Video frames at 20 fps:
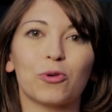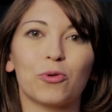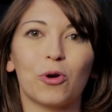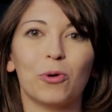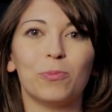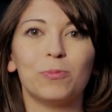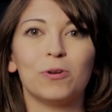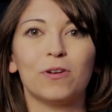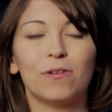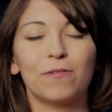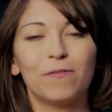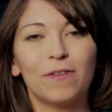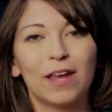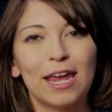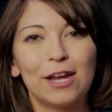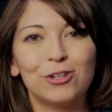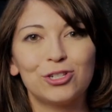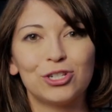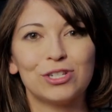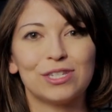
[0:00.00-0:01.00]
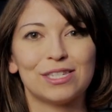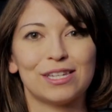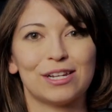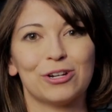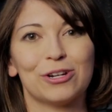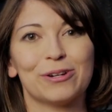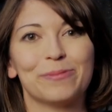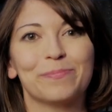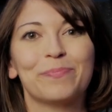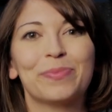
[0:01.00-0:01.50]
Chrome Notification
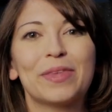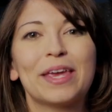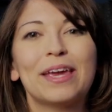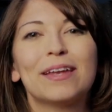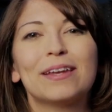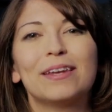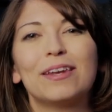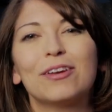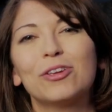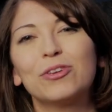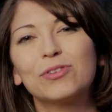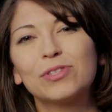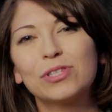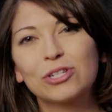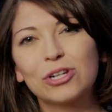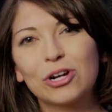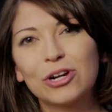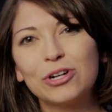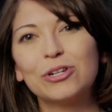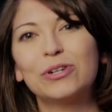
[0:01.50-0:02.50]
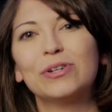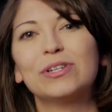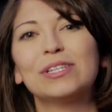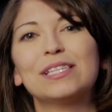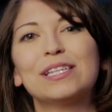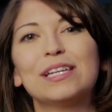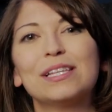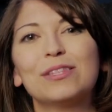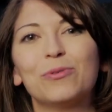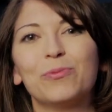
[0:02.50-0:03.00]
Center. Now you'll start
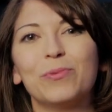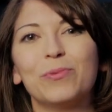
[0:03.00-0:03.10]
noticing the